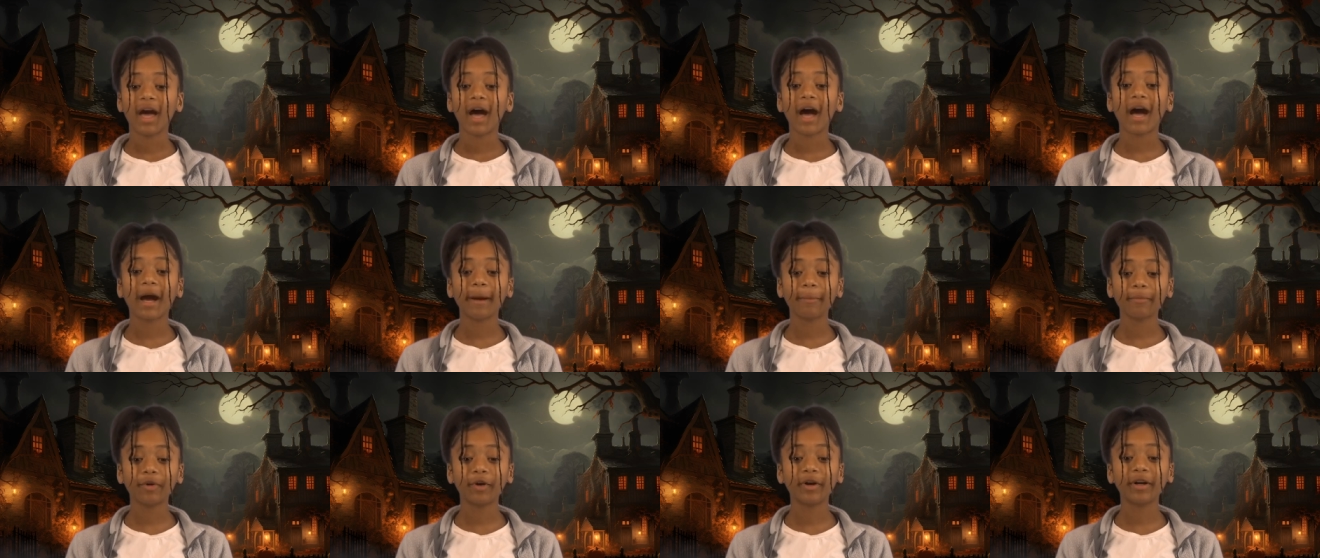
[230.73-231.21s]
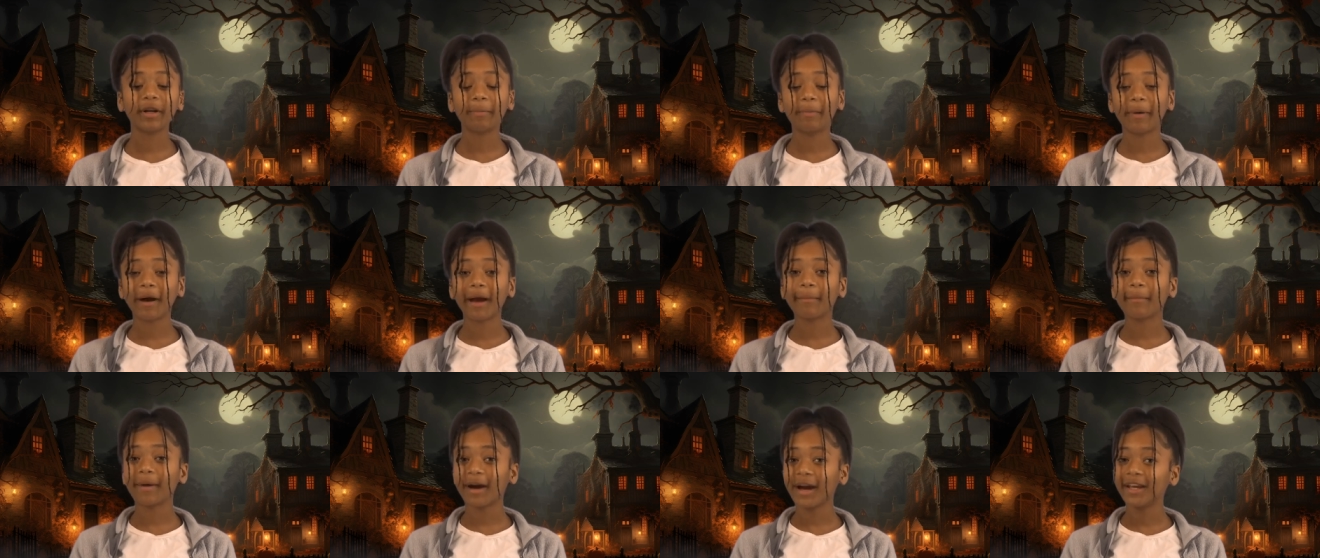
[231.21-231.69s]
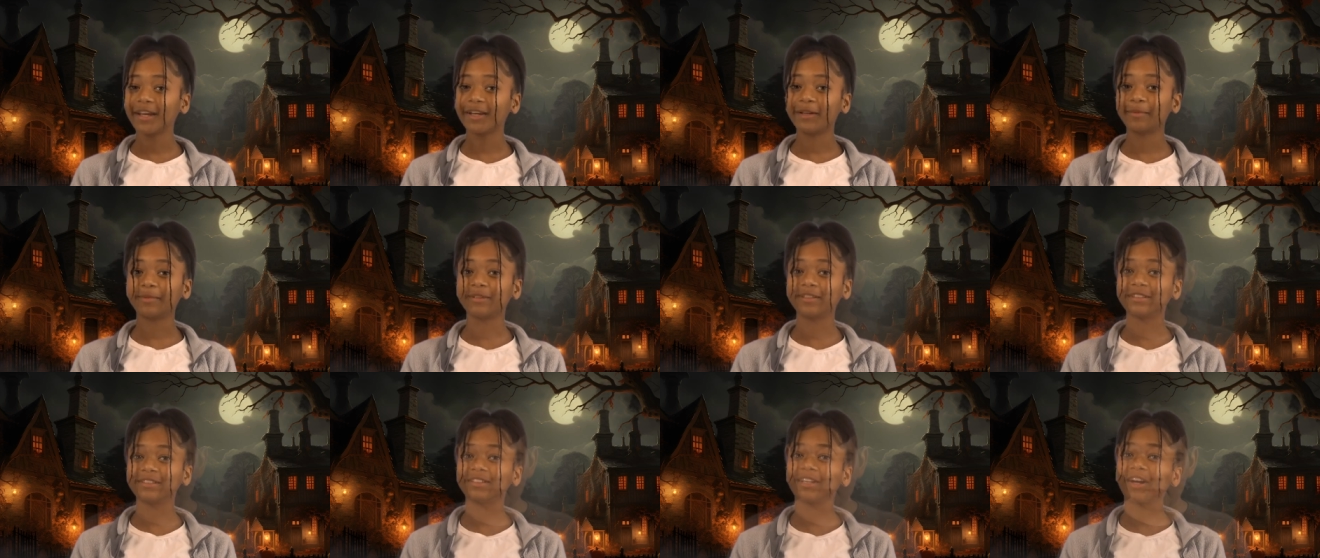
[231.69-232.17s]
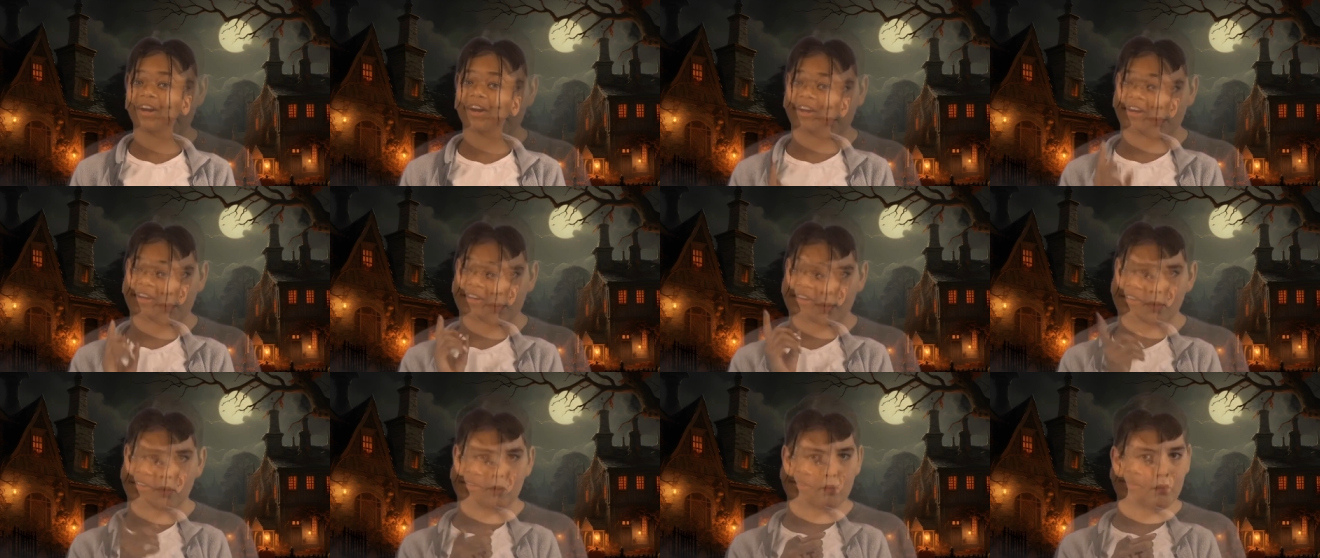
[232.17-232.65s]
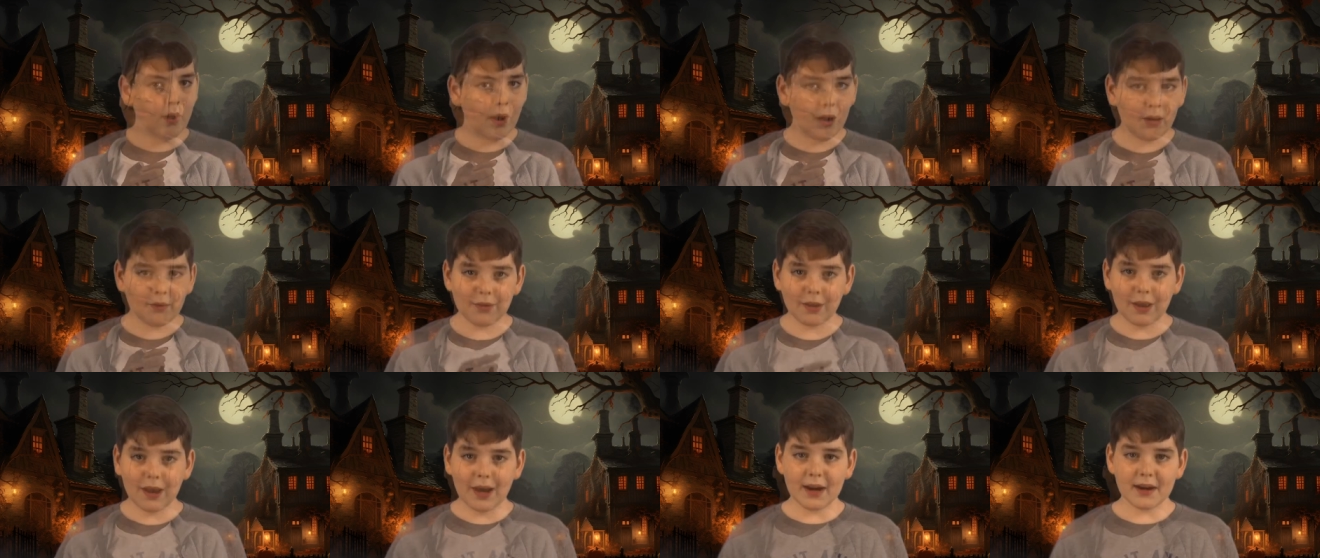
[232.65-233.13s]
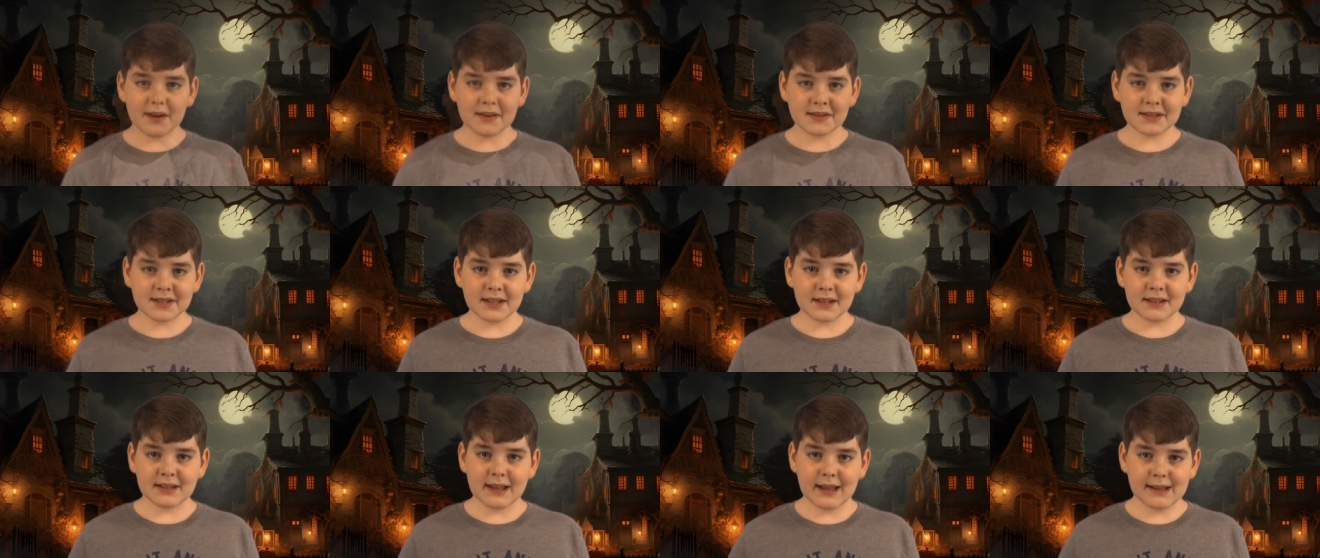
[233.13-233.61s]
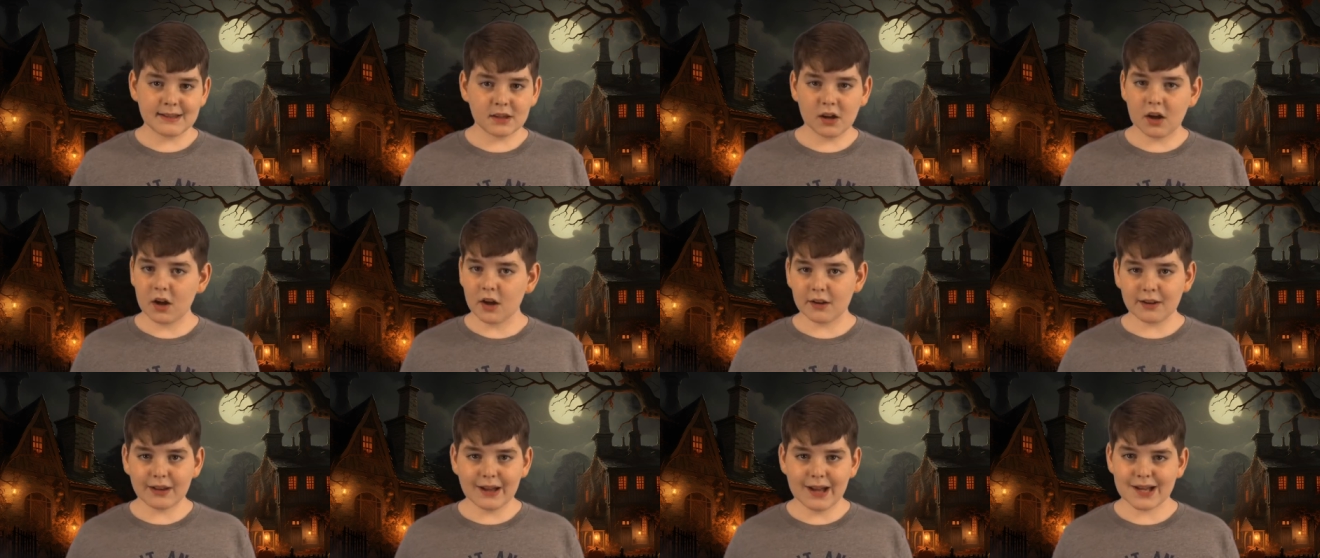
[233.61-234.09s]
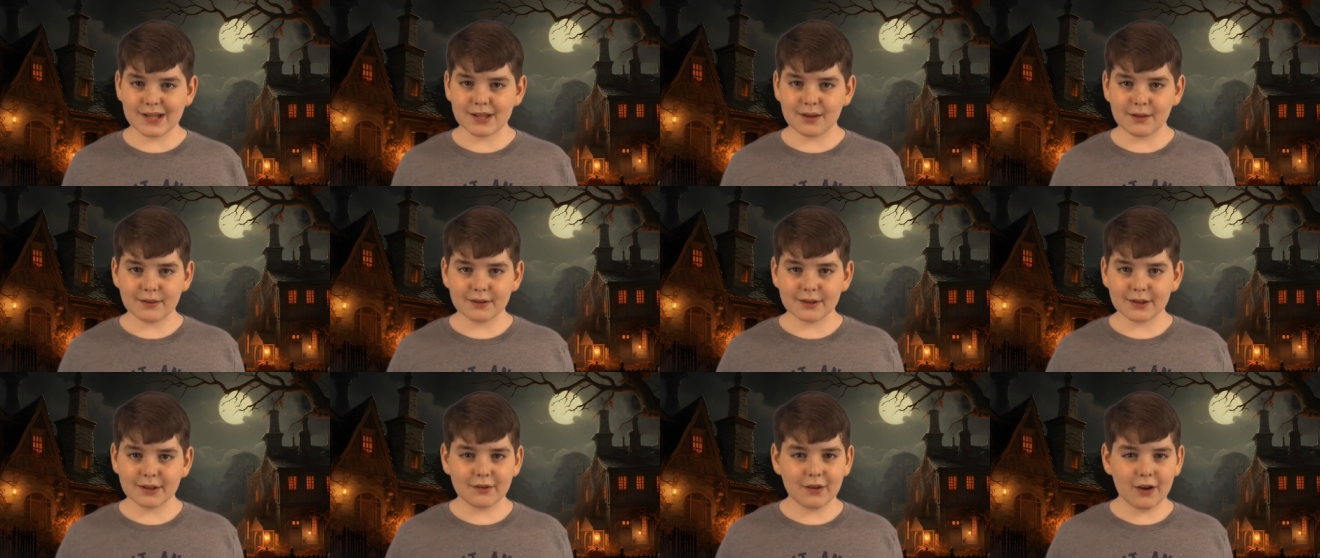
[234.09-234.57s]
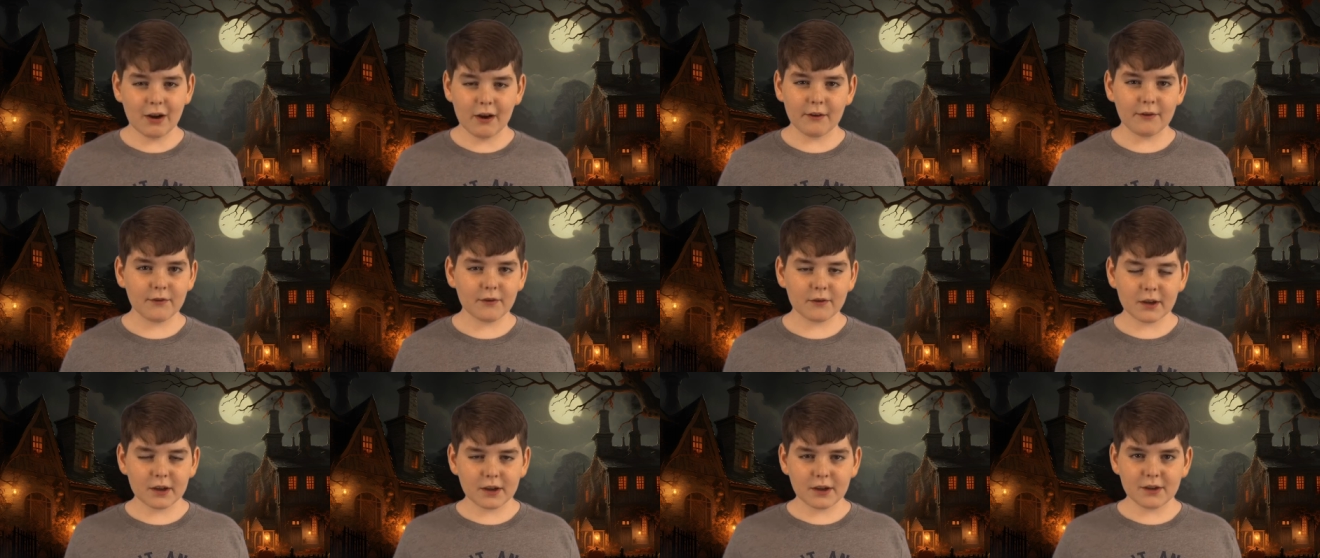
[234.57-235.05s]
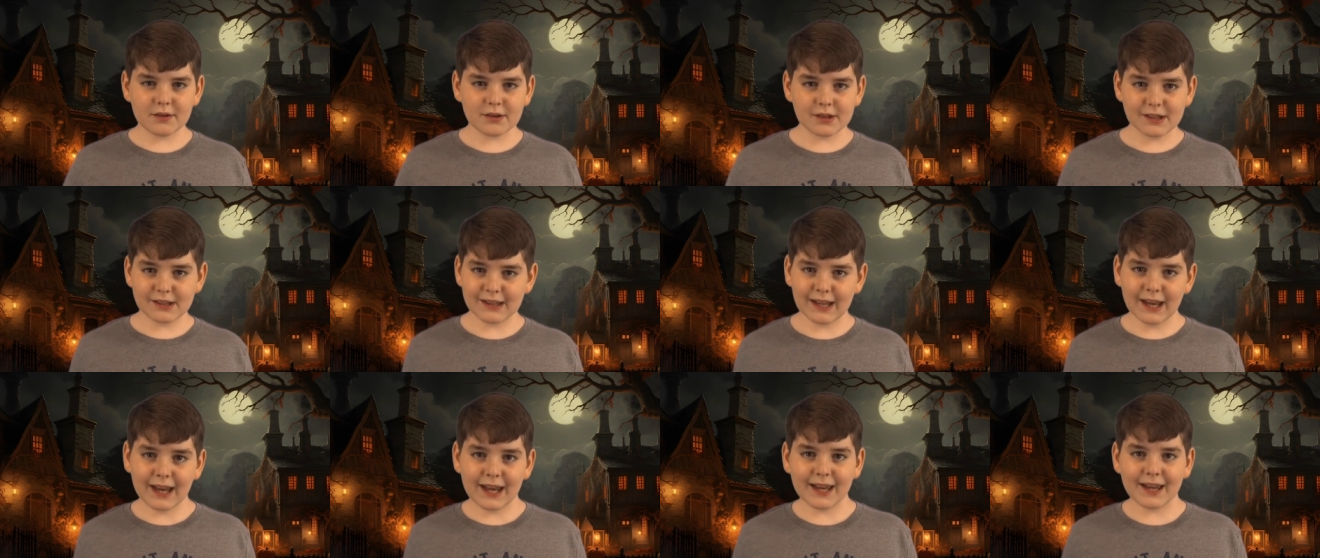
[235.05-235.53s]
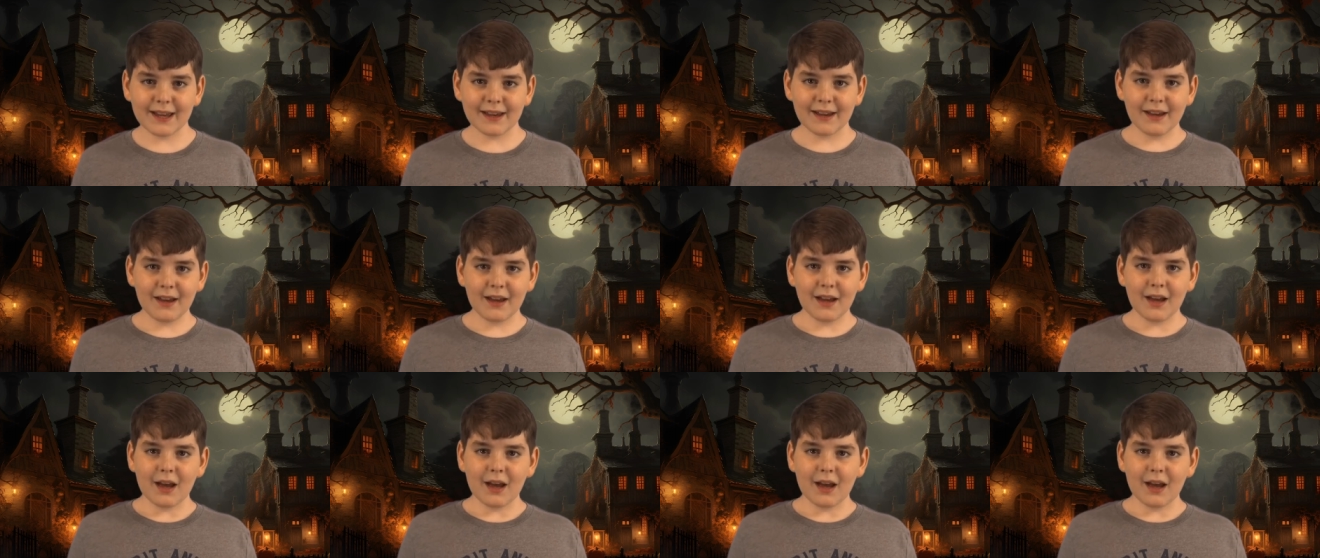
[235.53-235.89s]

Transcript: I'm going to buy my yearbooks, are you? Wallflowers, that's all announcements have for you today.